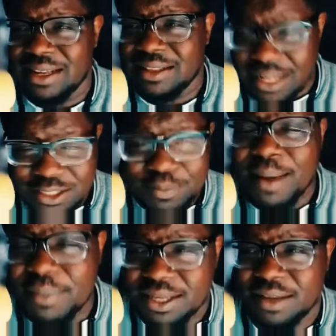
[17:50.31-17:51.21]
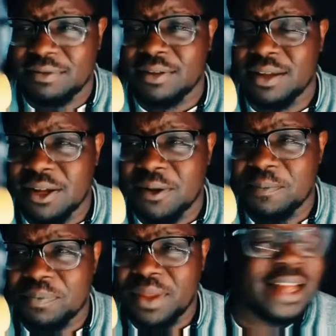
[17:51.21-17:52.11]
That's my belief.
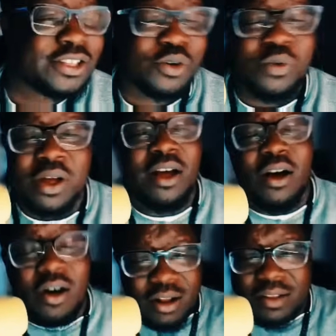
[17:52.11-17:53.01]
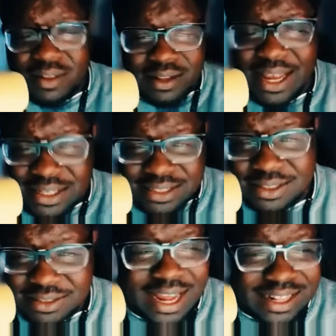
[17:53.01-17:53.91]
And so all of the
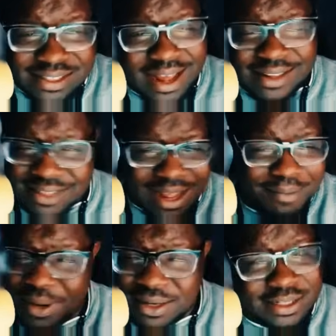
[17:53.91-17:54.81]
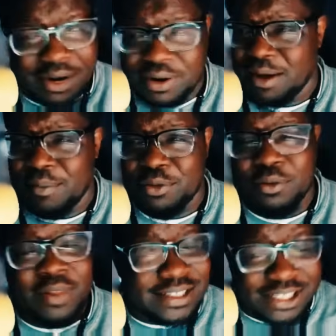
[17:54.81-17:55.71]
lessons, that's not military coming
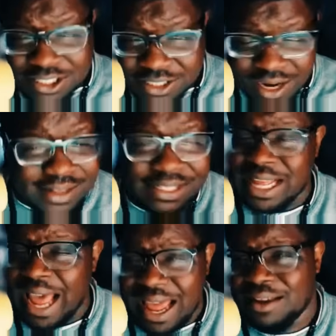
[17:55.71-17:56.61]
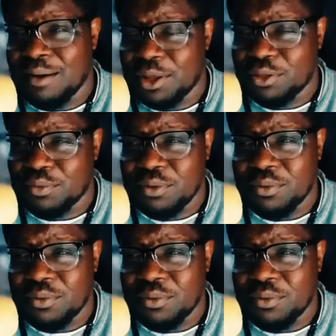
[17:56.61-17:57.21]
through. That's John's dad coming through.